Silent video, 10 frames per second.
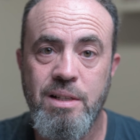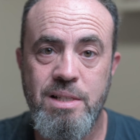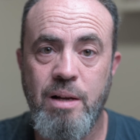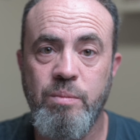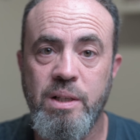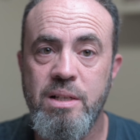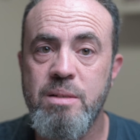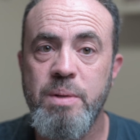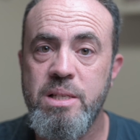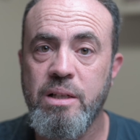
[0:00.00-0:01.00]
something is
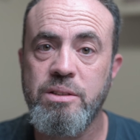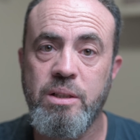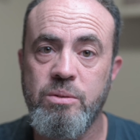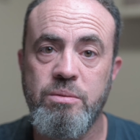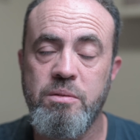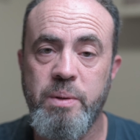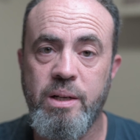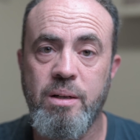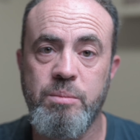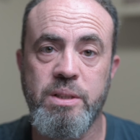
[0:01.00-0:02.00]
messing around with my
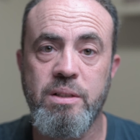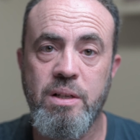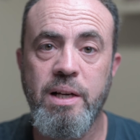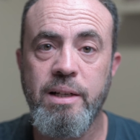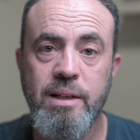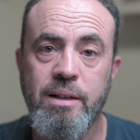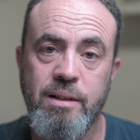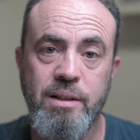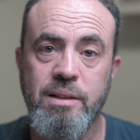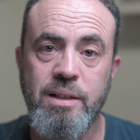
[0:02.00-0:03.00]
camera.
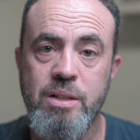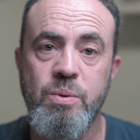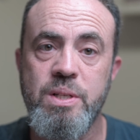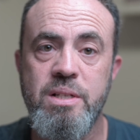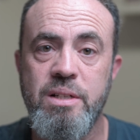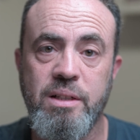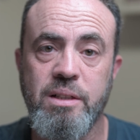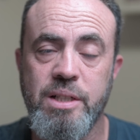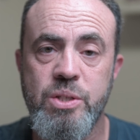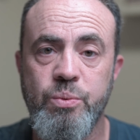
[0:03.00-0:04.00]
And that was a setting
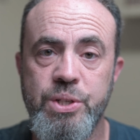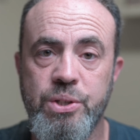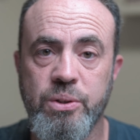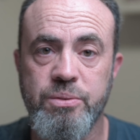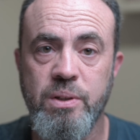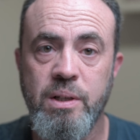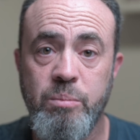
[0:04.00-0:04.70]
that I switched off.